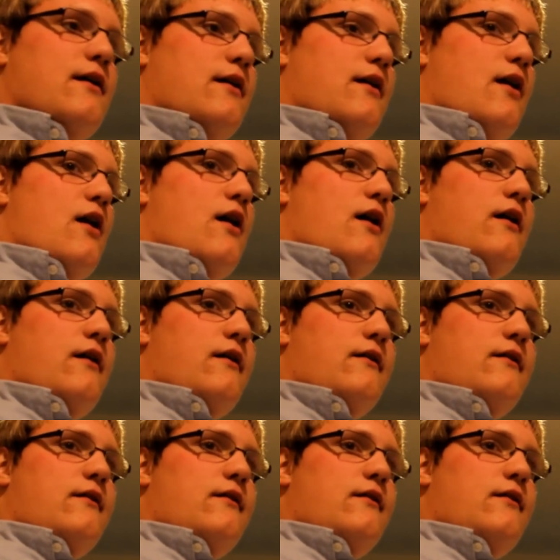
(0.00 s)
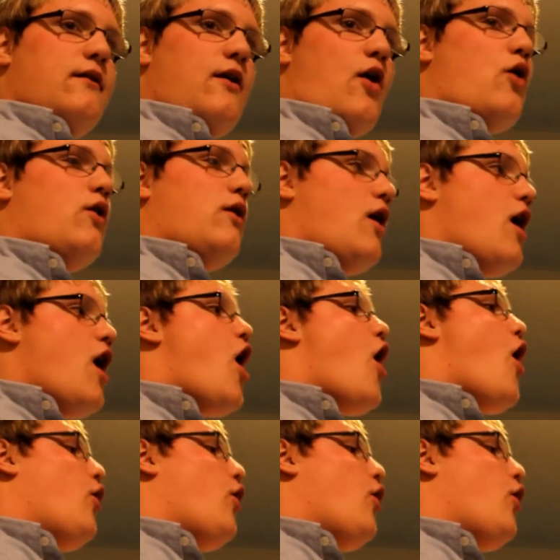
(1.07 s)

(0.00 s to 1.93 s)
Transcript: Just hold on, sir. Just oh, hold on, okay?